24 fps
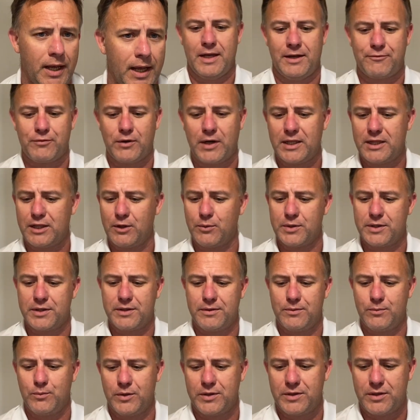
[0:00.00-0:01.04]
And frankly,
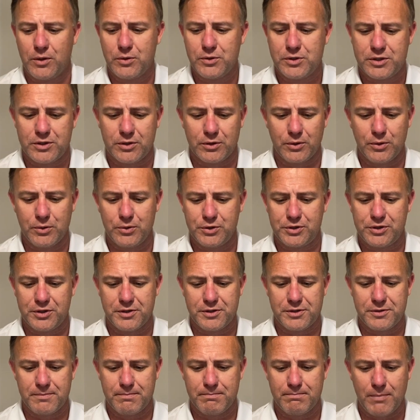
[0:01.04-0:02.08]
with those
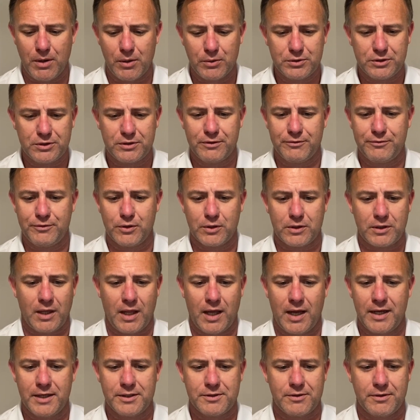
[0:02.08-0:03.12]
solutions, most of your
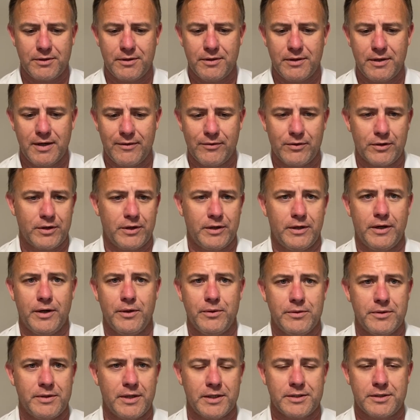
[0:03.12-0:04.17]
clients are never going to know
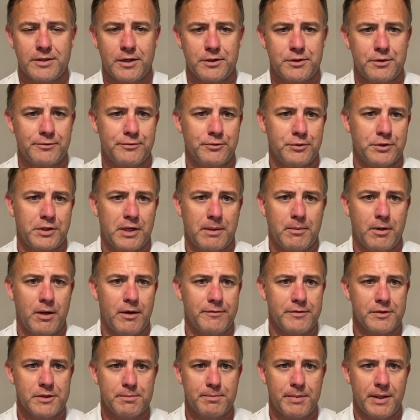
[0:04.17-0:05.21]
that that's not your full-time
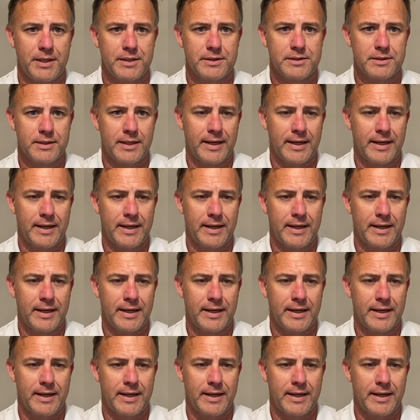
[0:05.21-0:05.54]
office space.